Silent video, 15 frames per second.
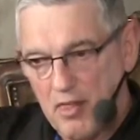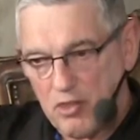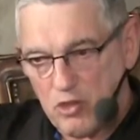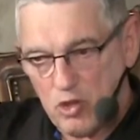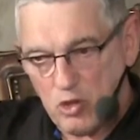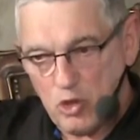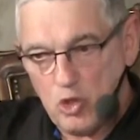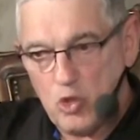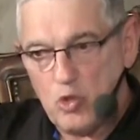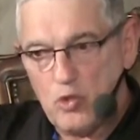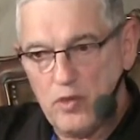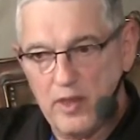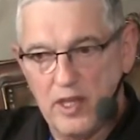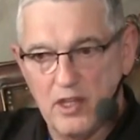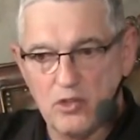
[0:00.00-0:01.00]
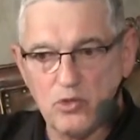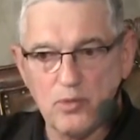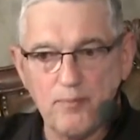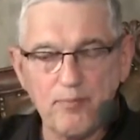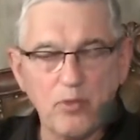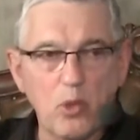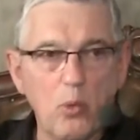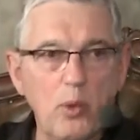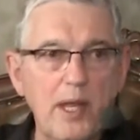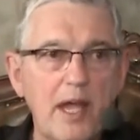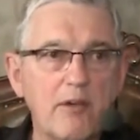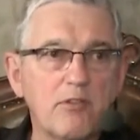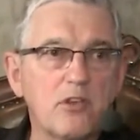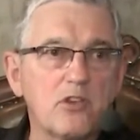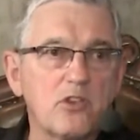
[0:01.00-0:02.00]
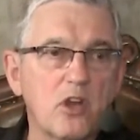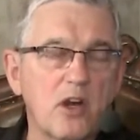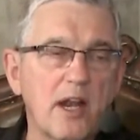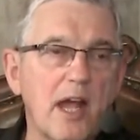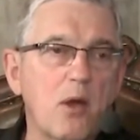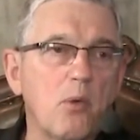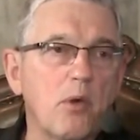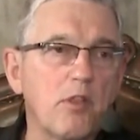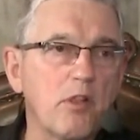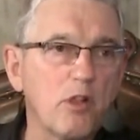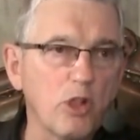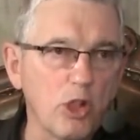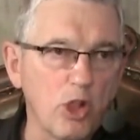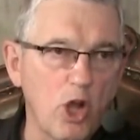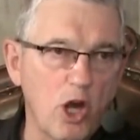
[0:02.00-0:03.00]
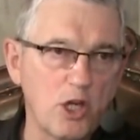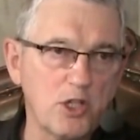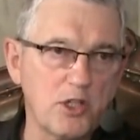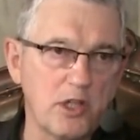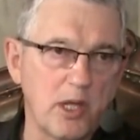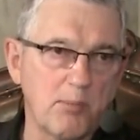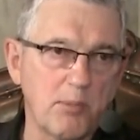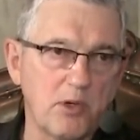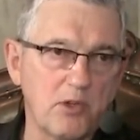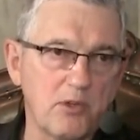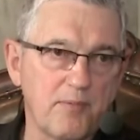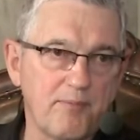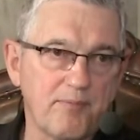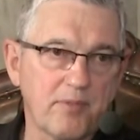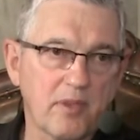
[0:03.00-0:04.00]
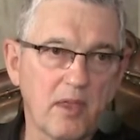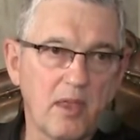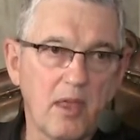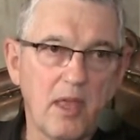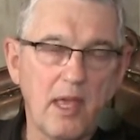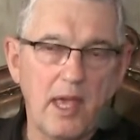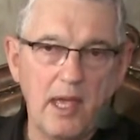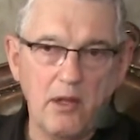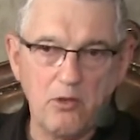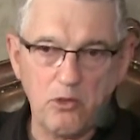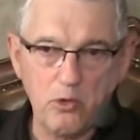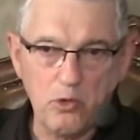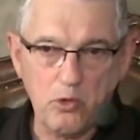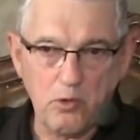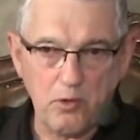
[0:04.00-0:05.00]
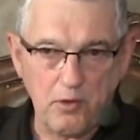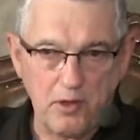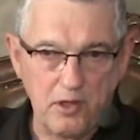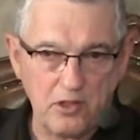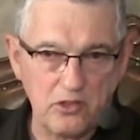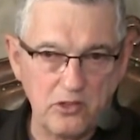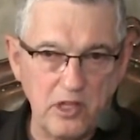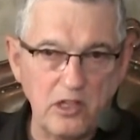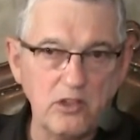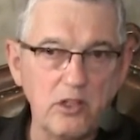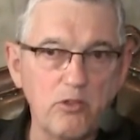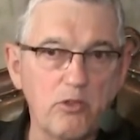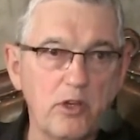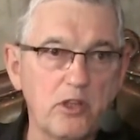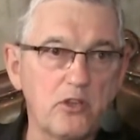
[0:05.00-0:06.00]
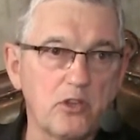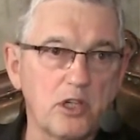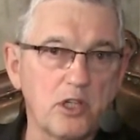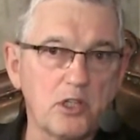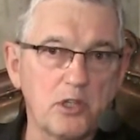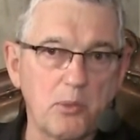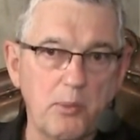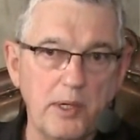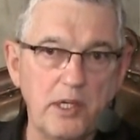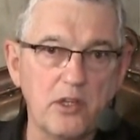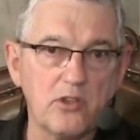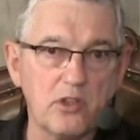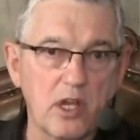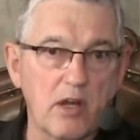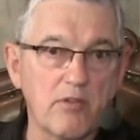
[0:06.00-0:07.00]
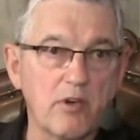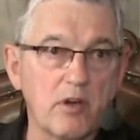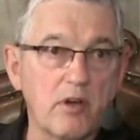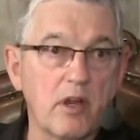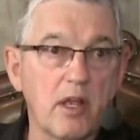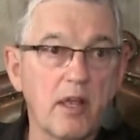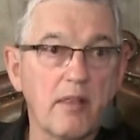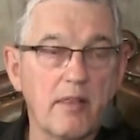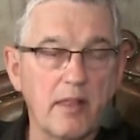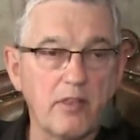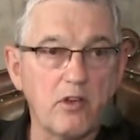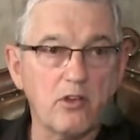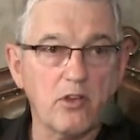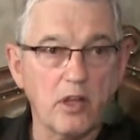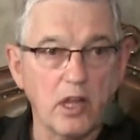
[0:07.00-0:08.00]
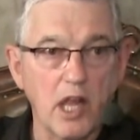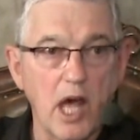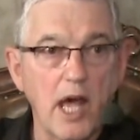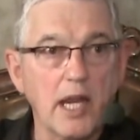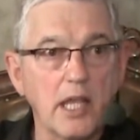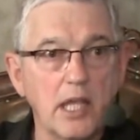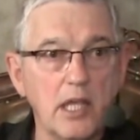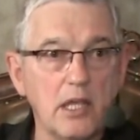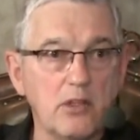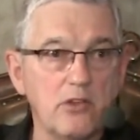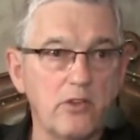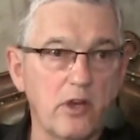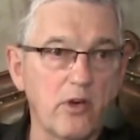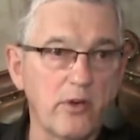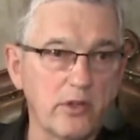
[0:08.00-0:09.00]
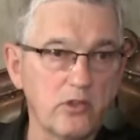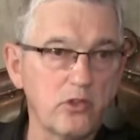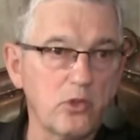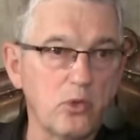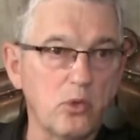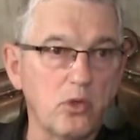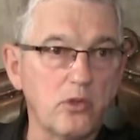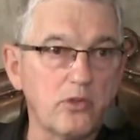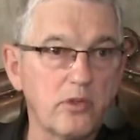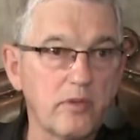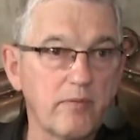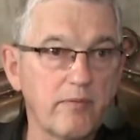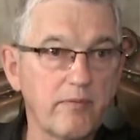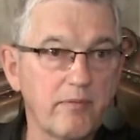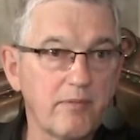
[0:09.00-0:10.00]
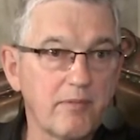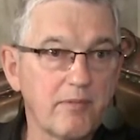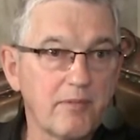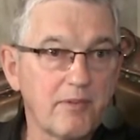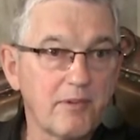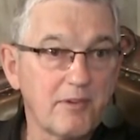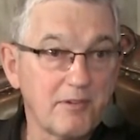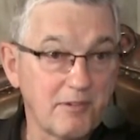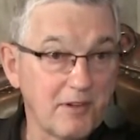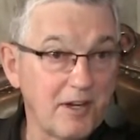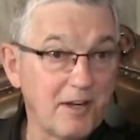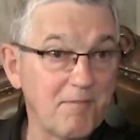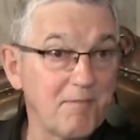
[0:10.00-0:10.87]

To do this, we have to start out with large numbers. And through extensive research, we discovered that there's a lot of kids that are in schools, right?